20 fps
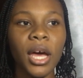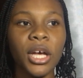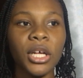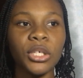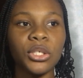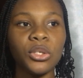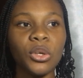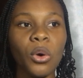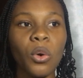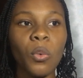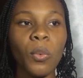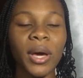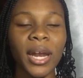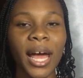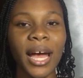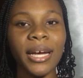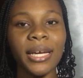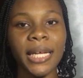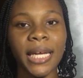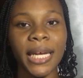So what
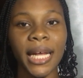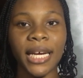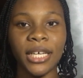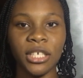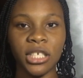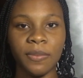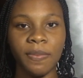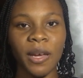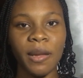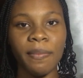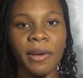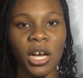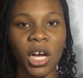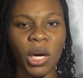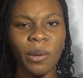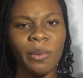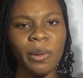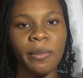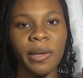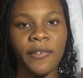I did, I just paid my
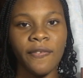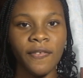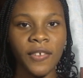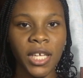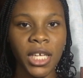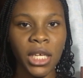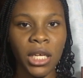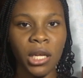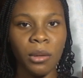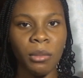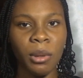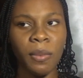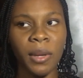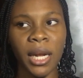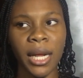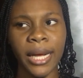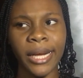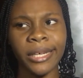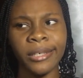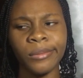commitment fee and maybe
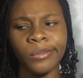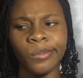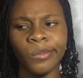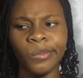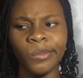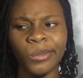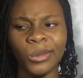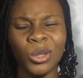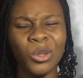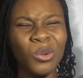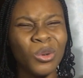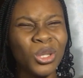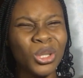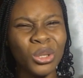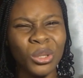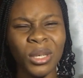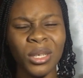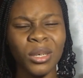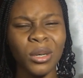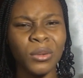like
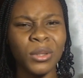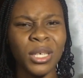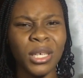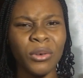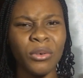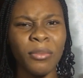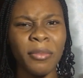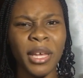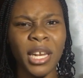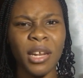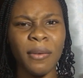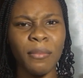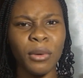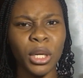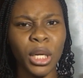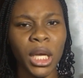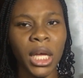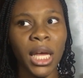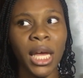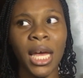200 out of the remaining
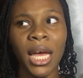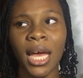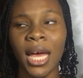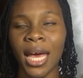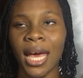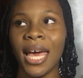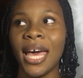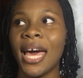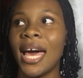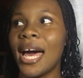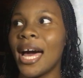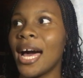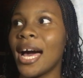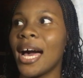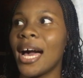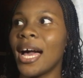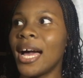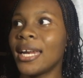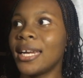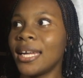money,
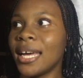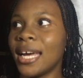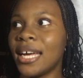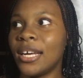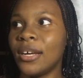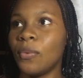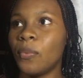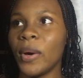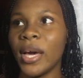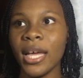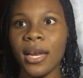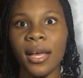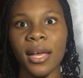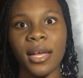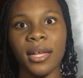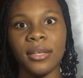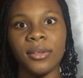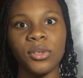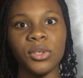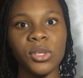and I
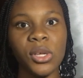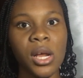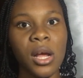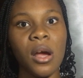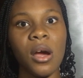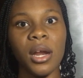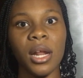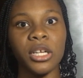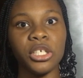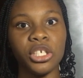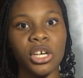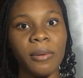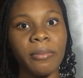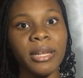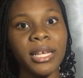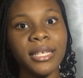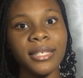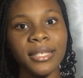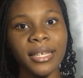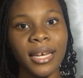waited until I got a job
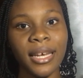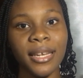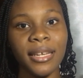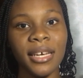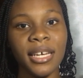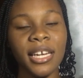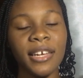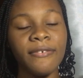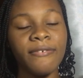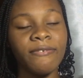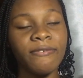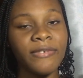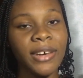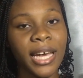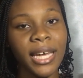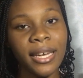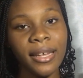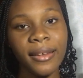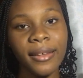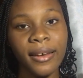listing, and I
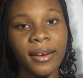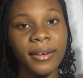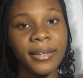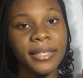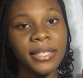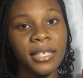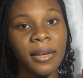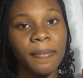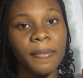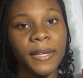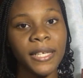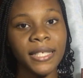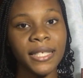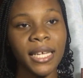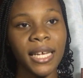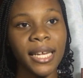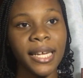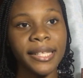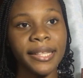finally got a job listing.